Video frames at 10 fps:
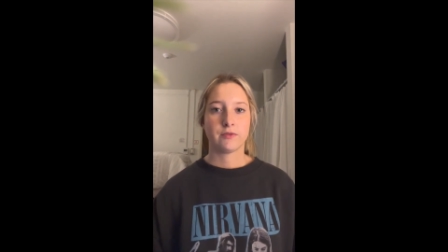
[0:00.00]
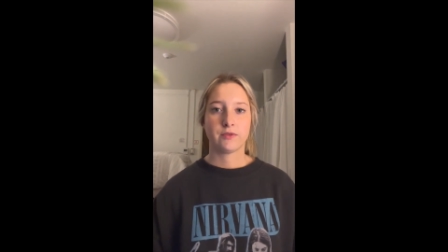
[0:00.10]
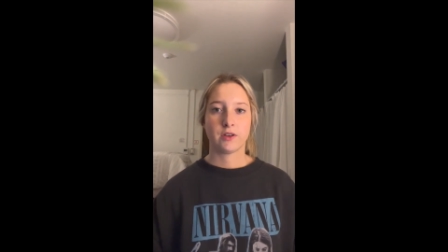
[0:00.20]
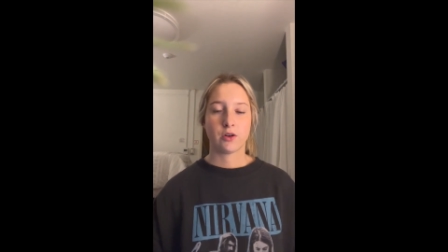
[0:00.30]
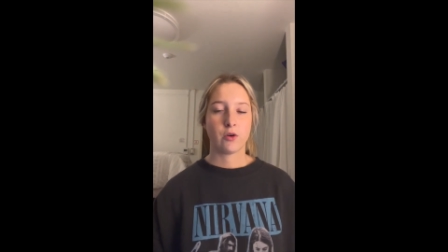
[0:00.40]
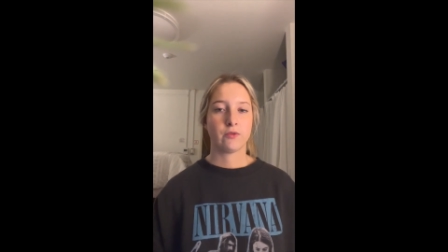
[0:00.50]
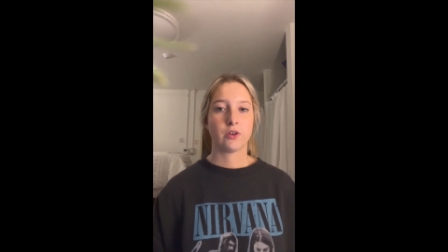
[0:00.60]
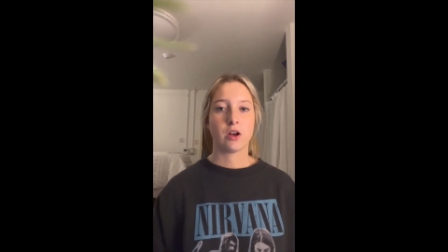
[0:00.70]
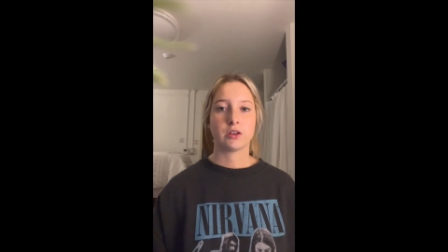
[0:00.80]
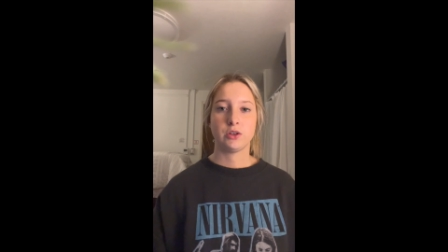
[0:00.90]
the
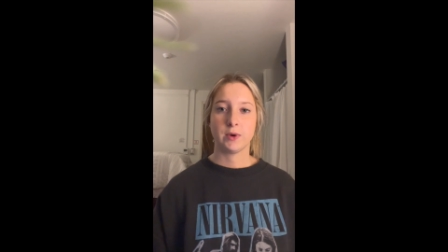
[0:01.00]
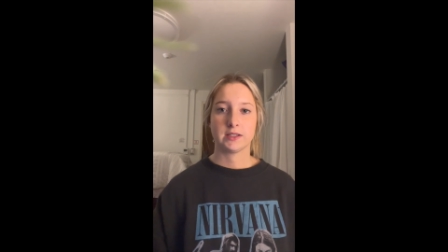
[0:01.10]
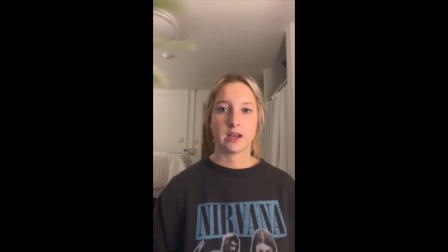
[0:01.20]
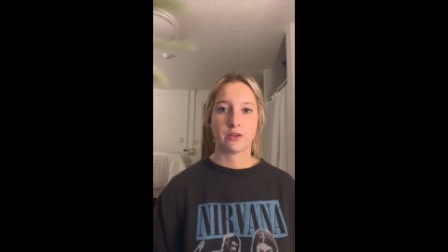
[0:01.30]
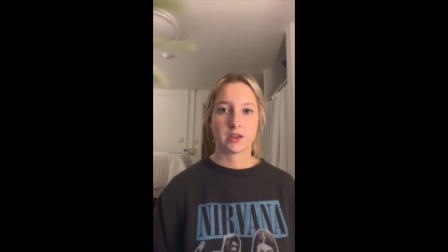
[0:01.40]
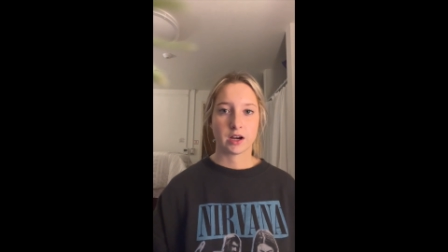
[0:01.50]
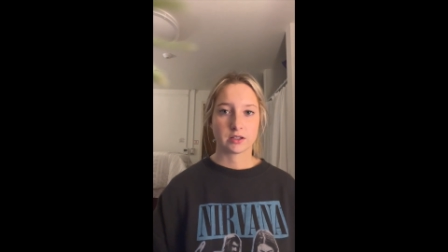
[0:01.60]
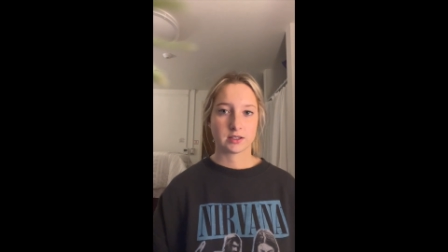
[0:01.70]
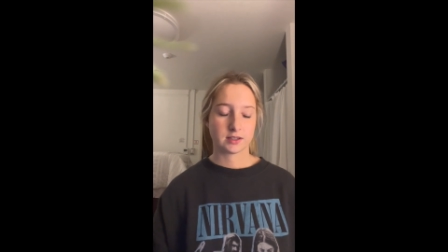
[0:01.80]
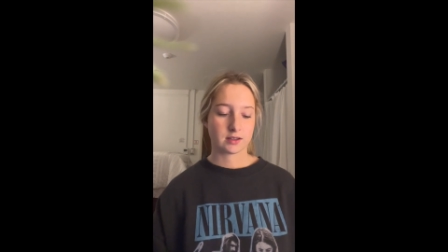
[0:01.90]
overall US healthcare
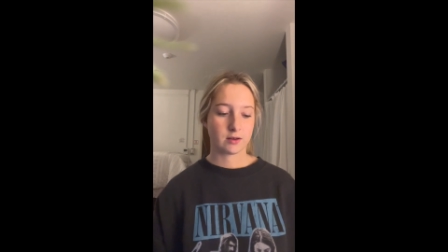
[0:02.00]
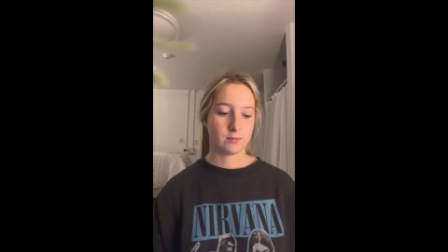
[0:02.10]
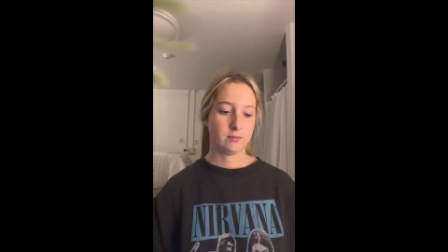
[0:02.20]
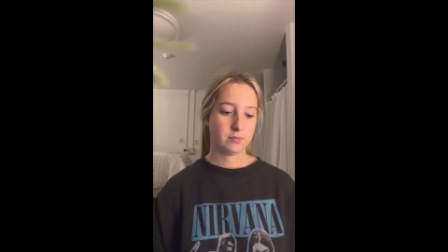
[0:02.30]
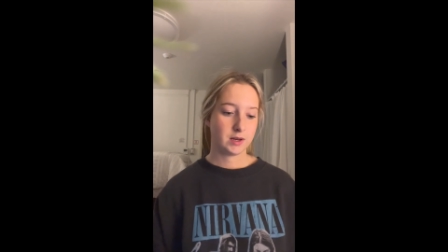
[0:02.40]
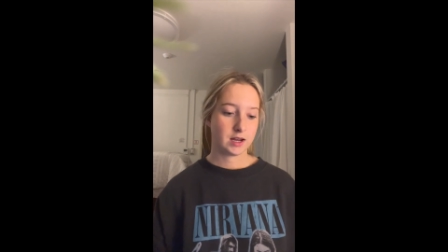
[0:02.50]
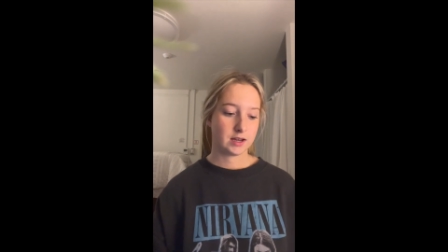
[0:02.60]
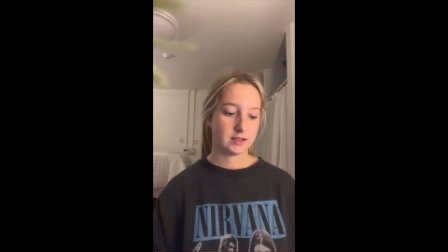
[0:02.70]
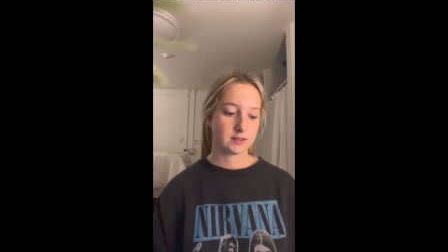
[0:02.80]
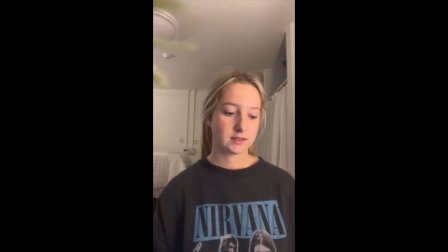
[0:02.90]
system,
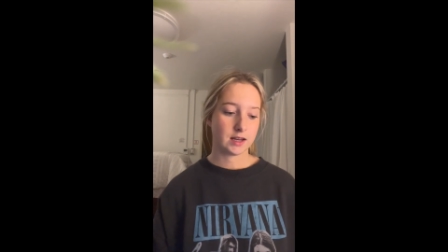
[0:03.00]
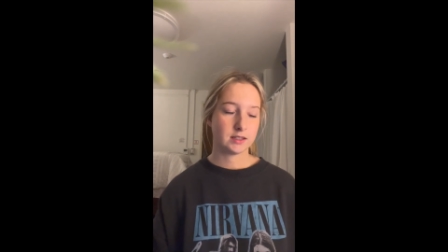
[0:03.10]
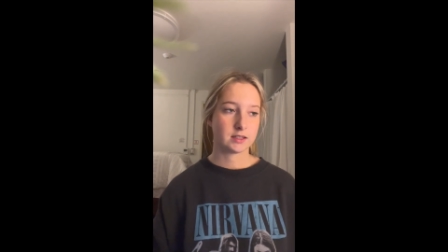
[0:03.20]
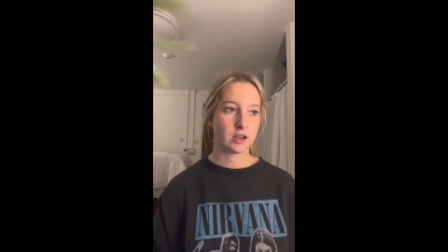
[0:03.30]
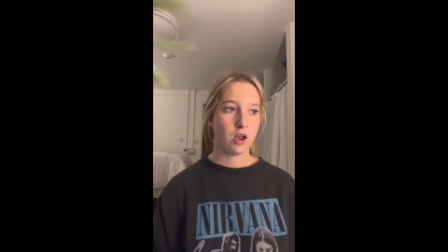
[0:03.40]
because since